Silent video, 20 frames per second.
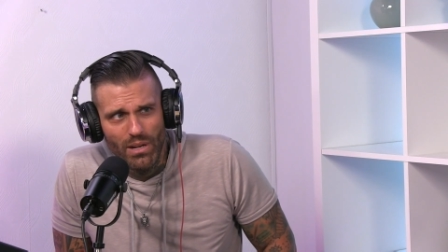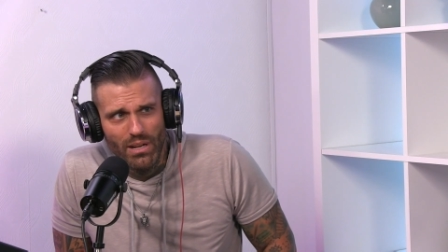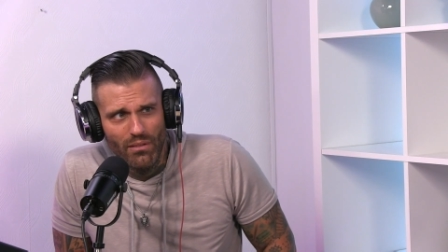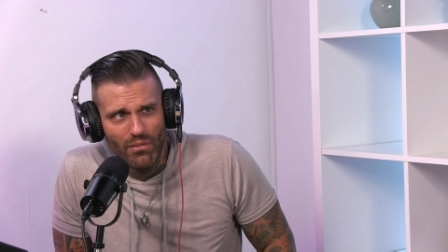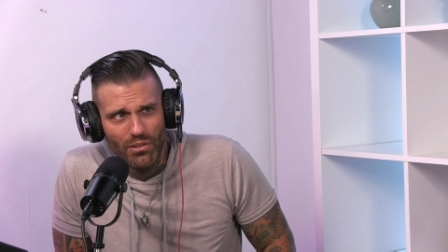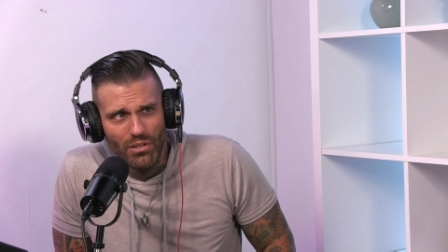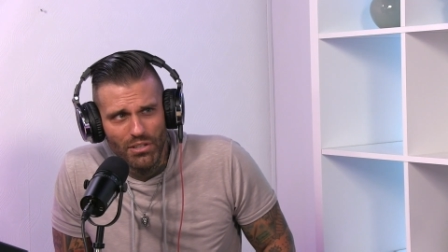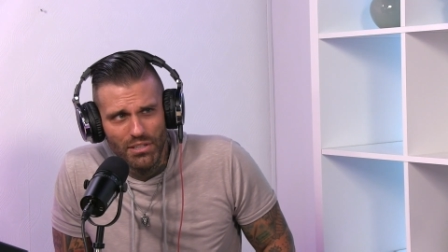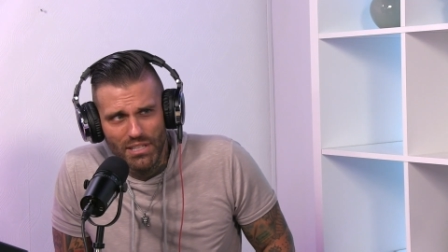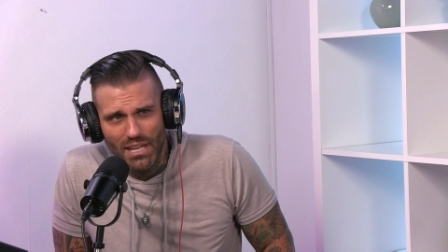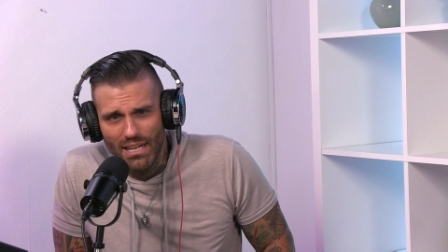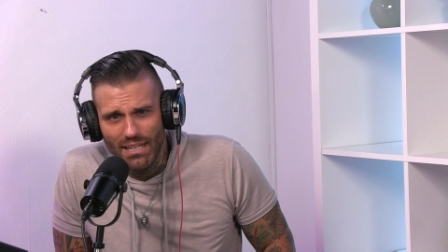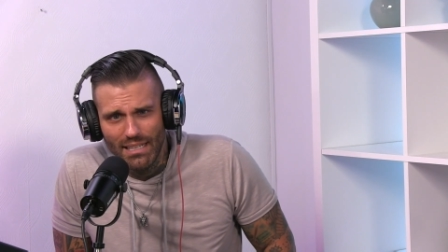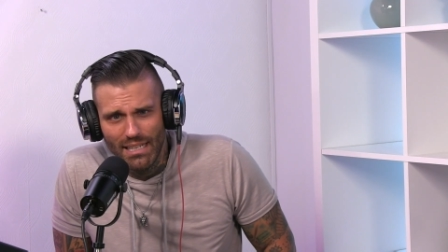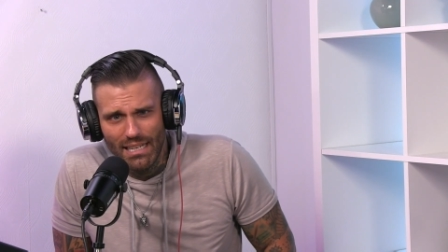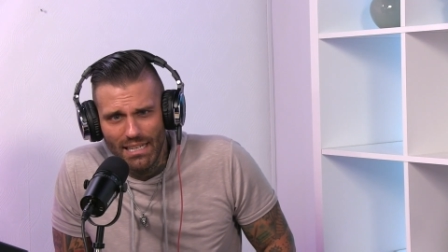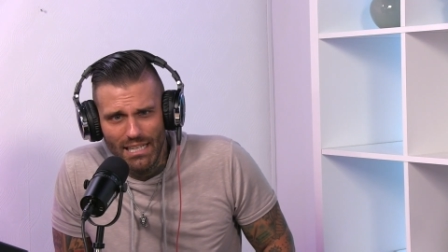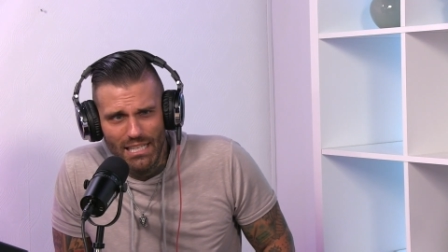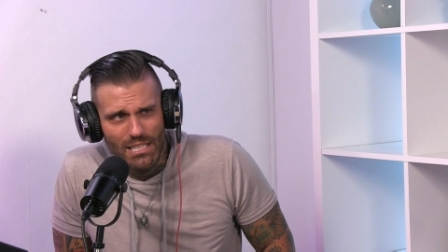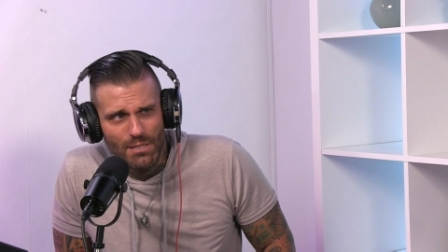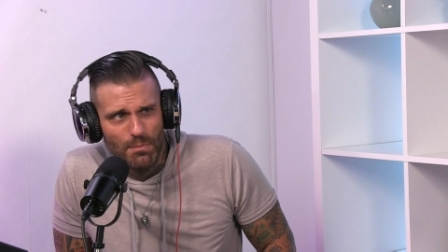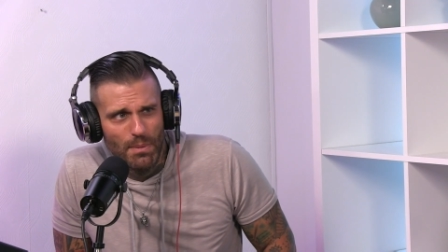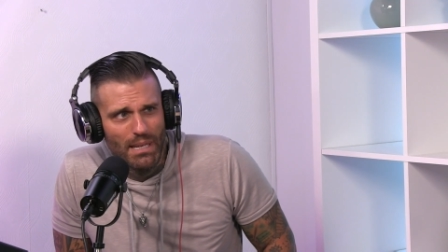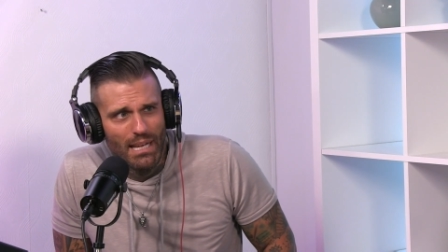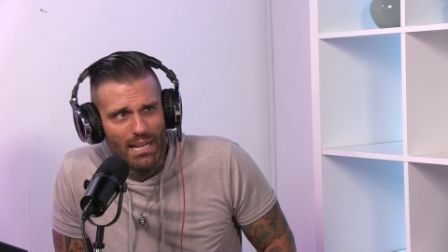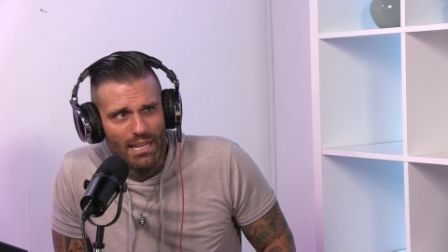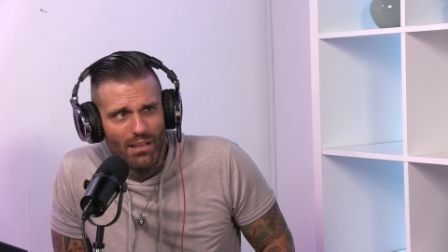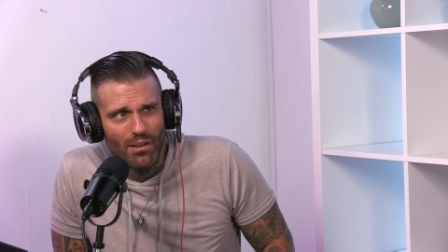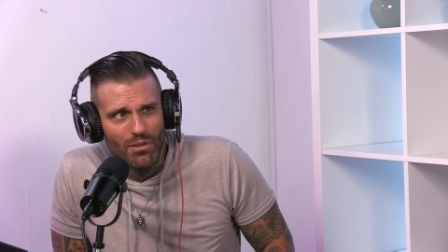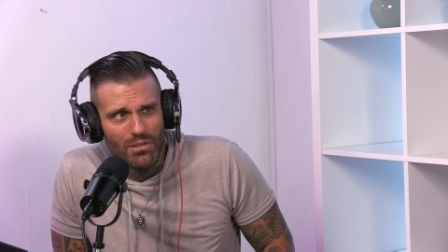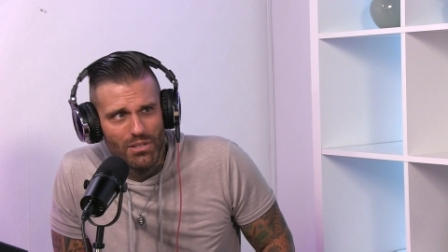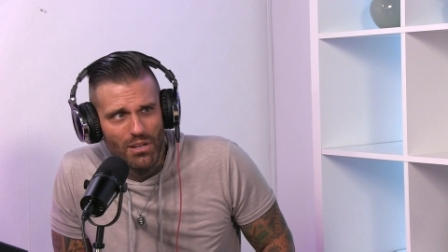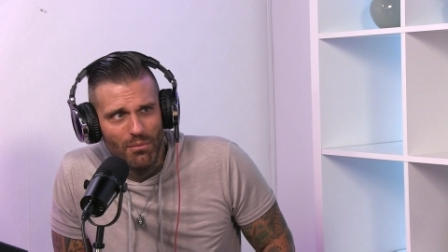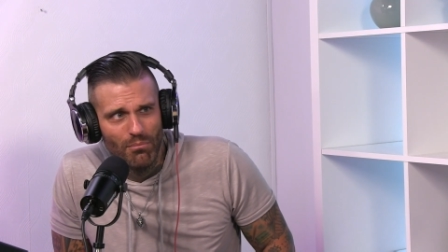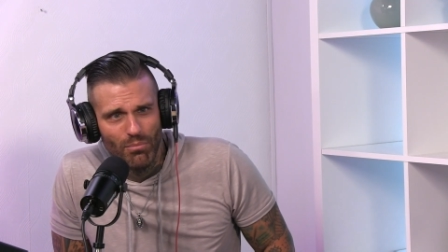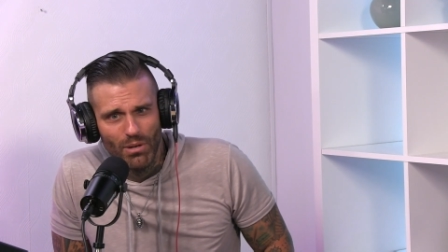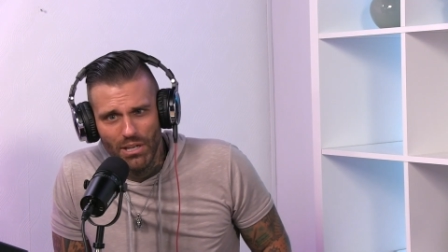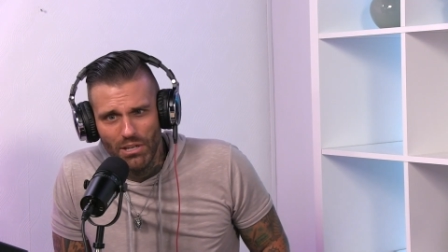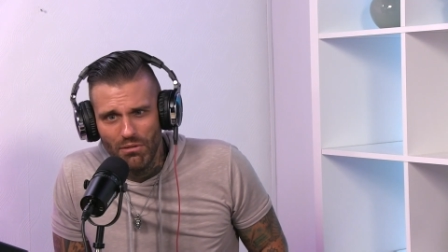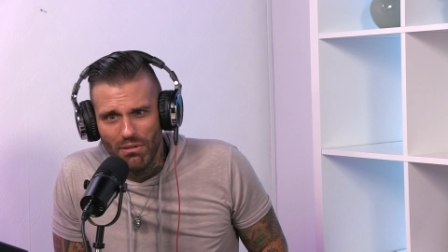whenever you're done eating SpaghettiOs on bread,